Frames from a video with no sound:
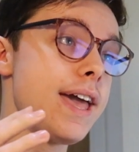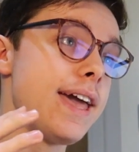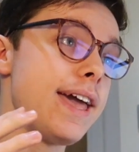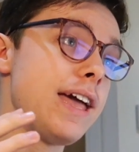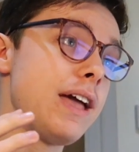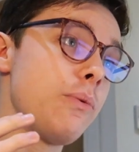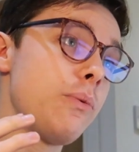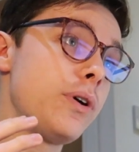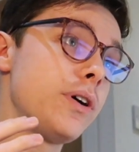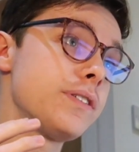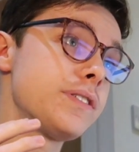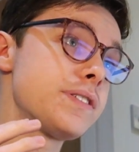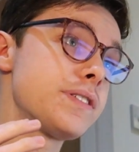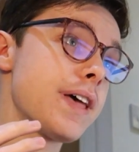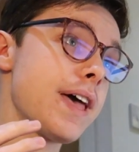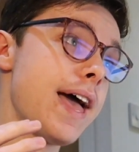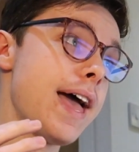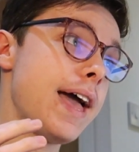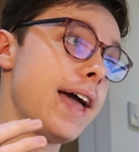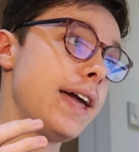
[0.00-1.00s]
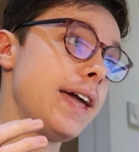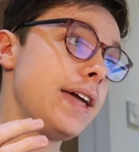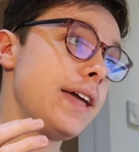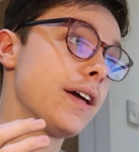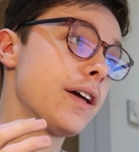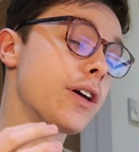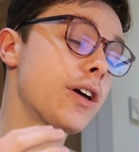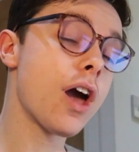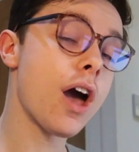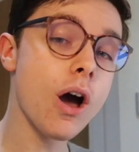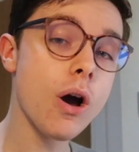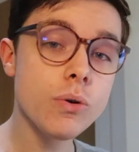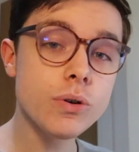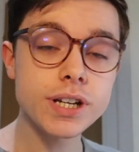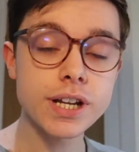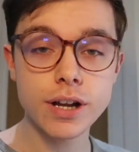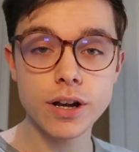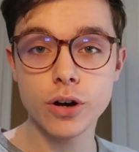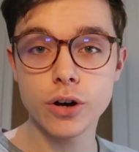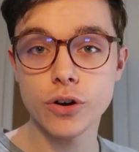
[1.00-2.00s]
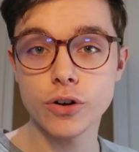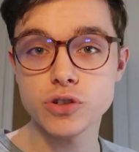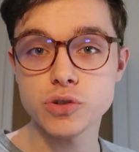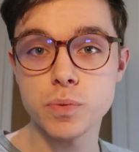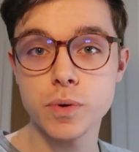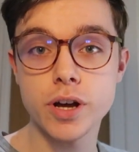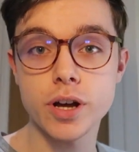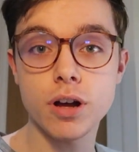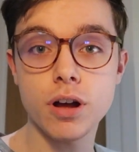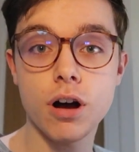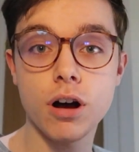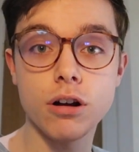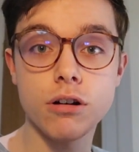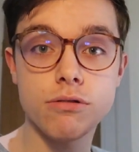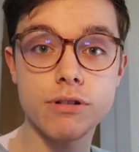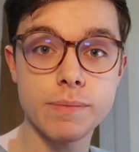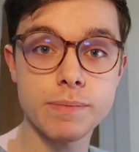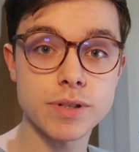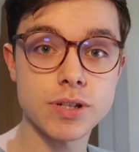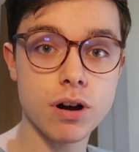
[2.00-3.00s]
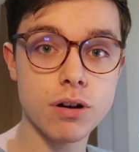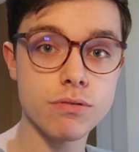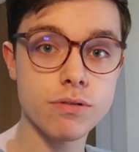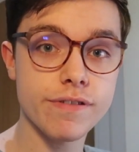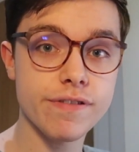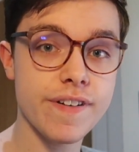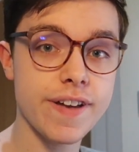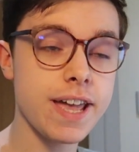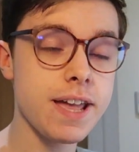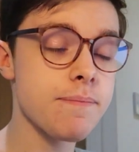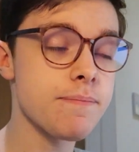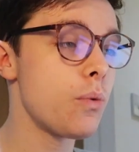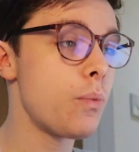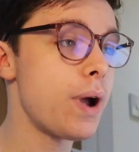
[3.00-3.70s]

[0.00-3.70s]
It was a coding coursework on cryptography.